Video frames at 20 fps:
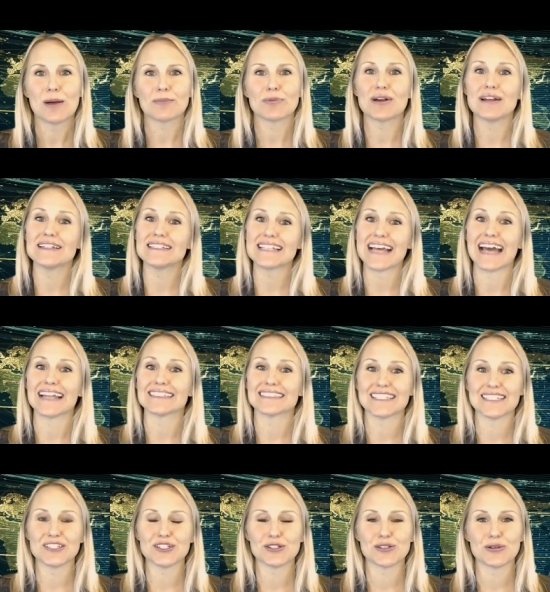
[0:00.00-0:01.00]
print and
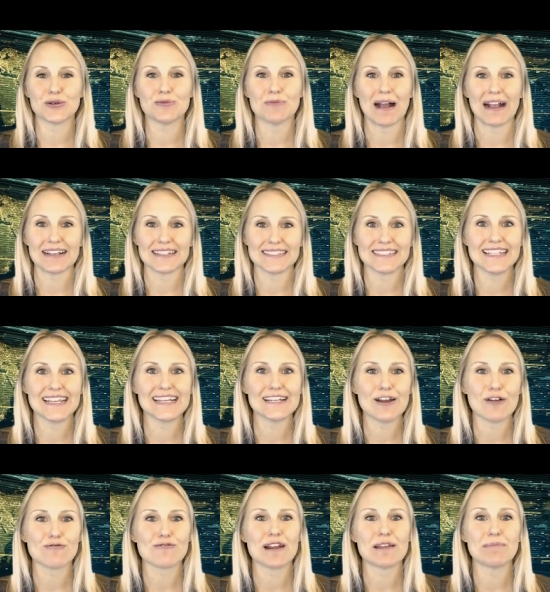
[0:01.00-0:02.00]
digital magazine
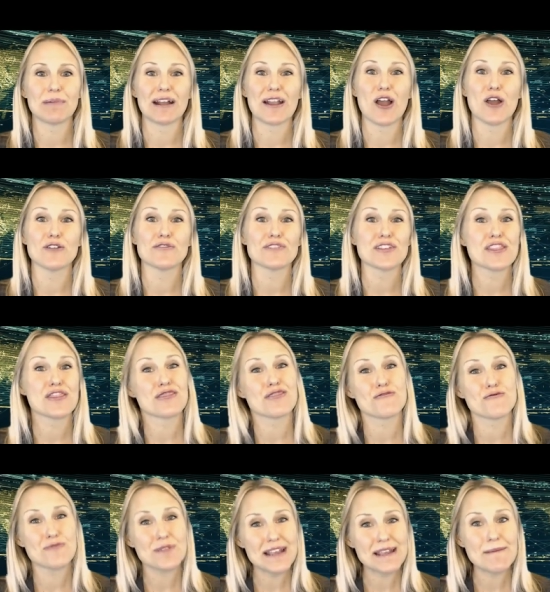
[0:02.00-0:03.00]
read by over
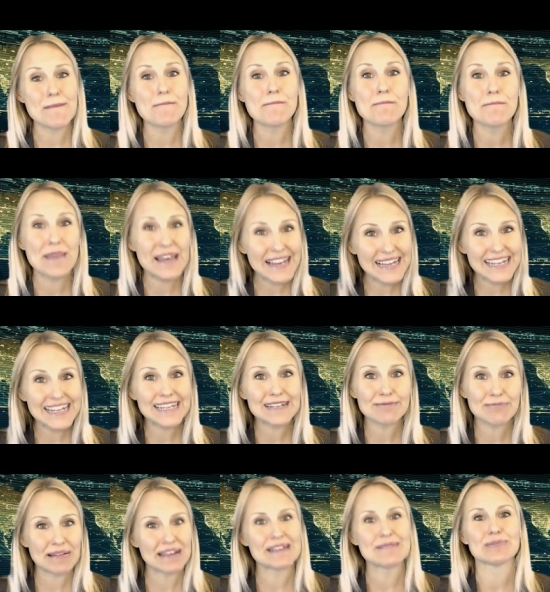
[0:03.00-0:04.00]
3 million
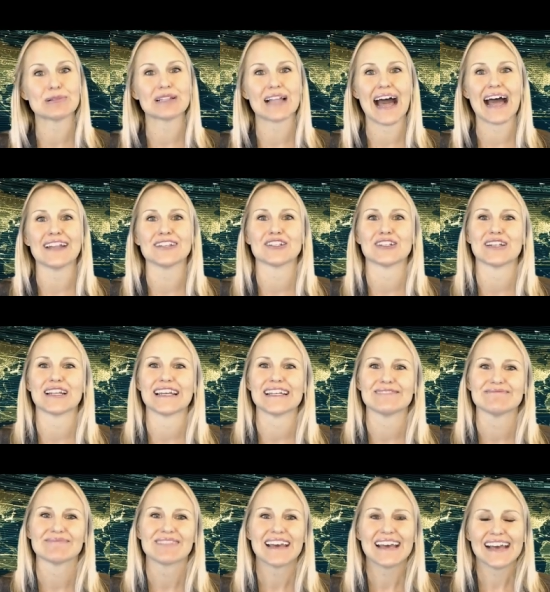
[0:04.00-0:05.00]
people annually.
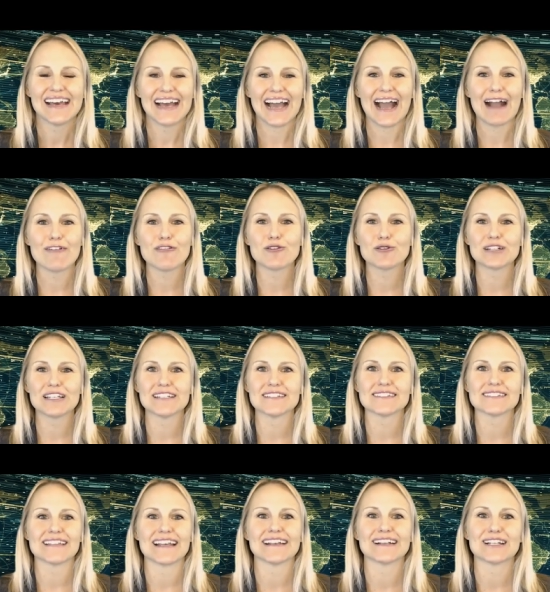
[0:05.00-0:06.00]
Our
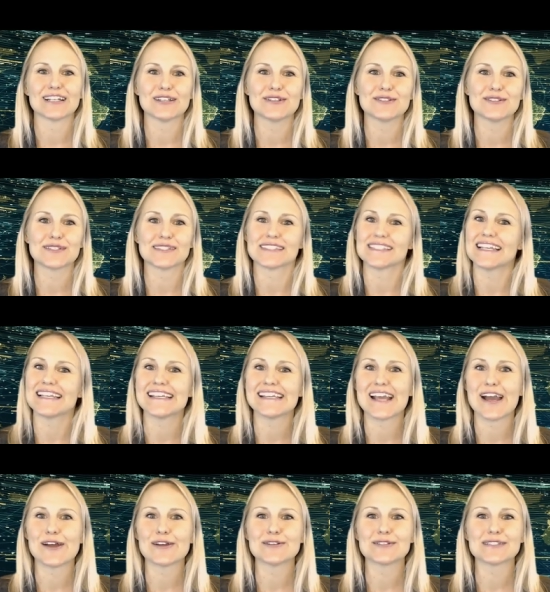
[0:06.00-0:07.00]
audience includes
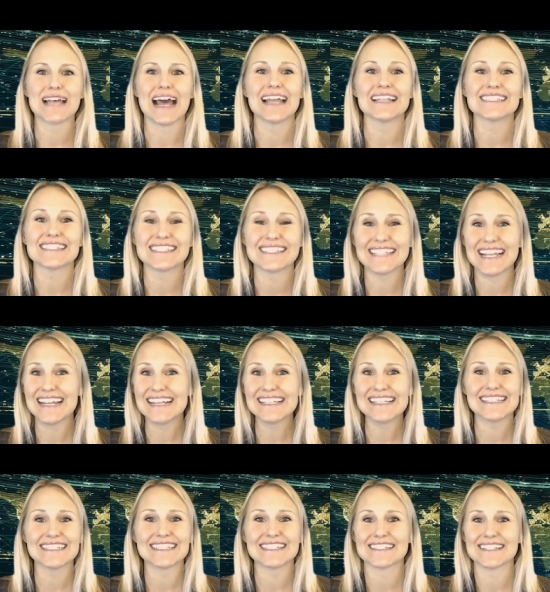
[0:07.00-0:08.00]
CEOs and
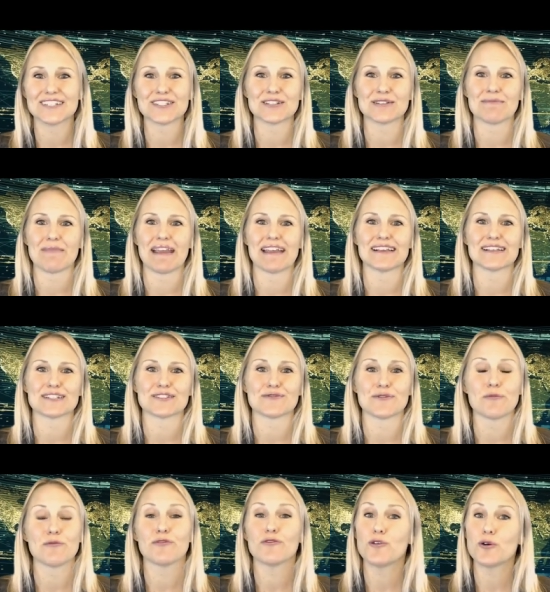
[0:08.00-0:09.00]
senior decision makers
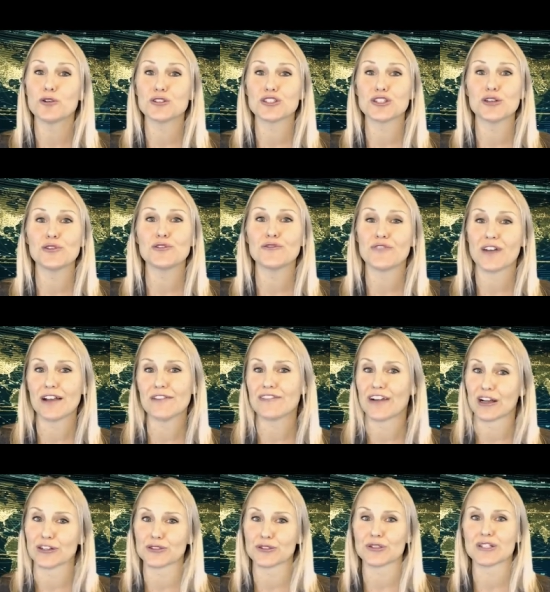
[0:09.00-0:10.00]
from Fortune
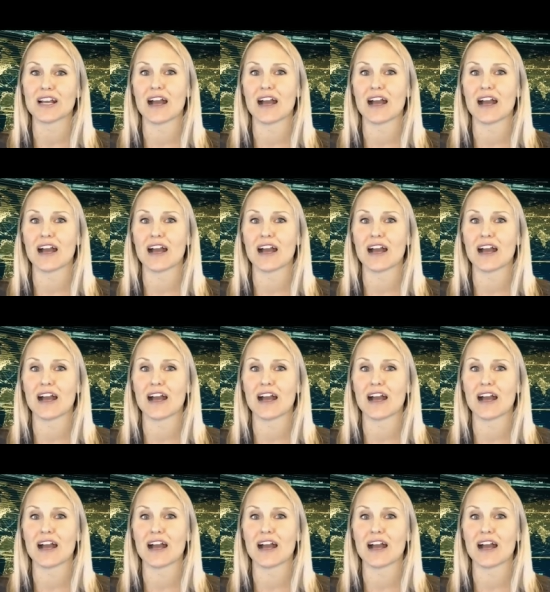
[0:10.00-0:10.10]
500